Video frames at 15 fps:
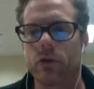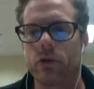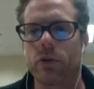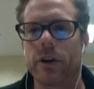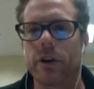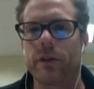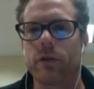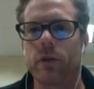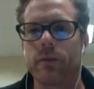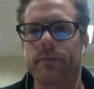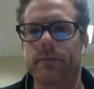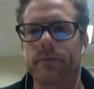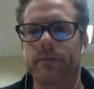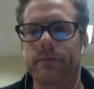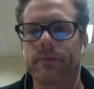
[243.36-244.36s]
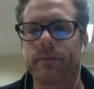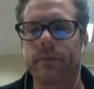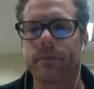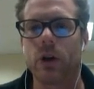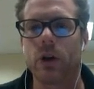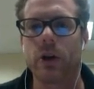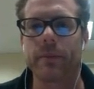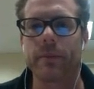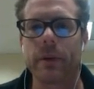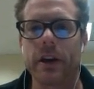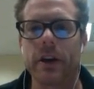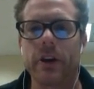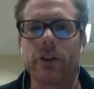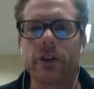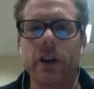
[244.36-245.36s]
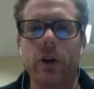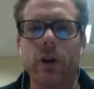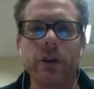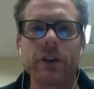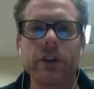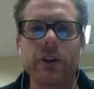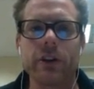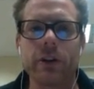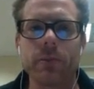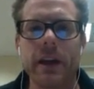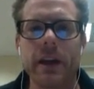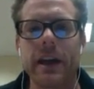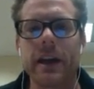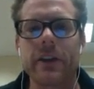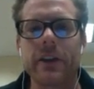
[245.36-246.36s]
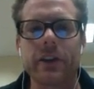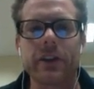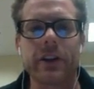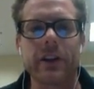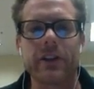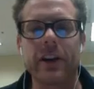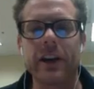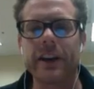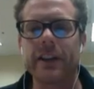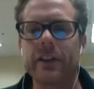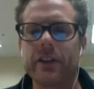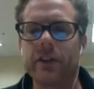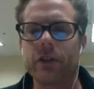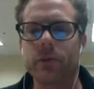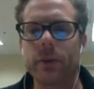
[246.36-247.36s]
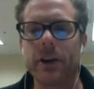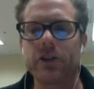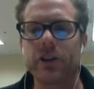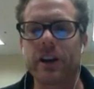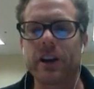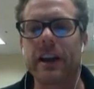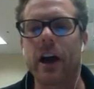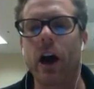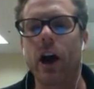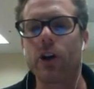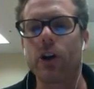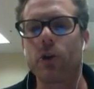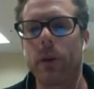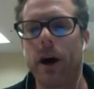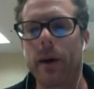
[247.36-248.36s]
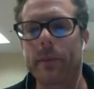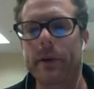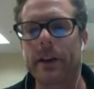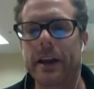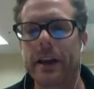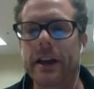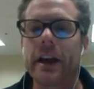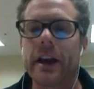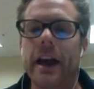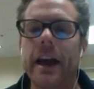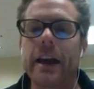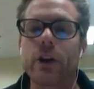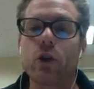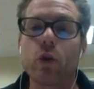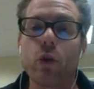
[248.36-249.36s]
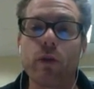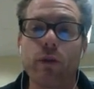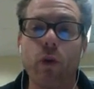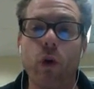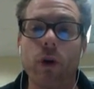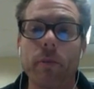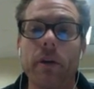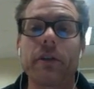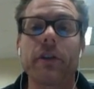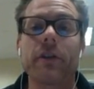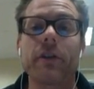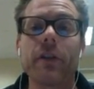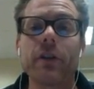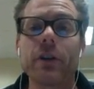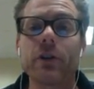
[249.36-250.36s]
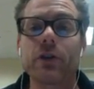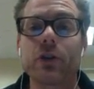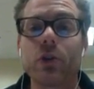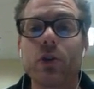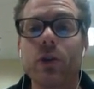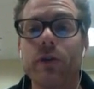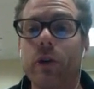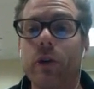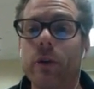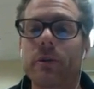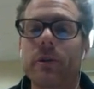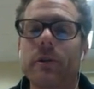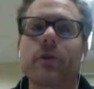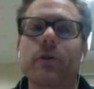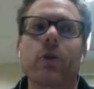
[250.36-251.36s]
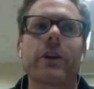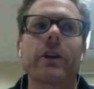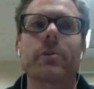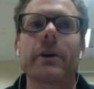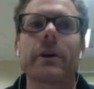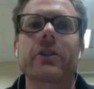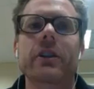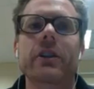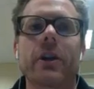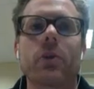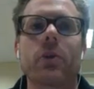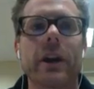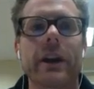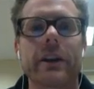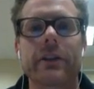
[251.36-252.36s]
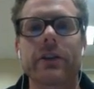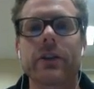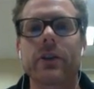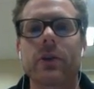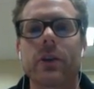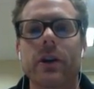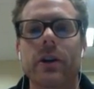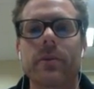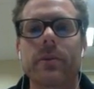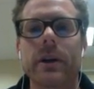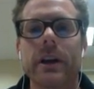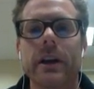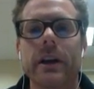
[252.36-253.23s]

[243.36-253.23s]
Create form. Okay. So now what's going to do is it's going to take this information and auto-populate a Google form. If you've never used Google Forms before, it's basically a way to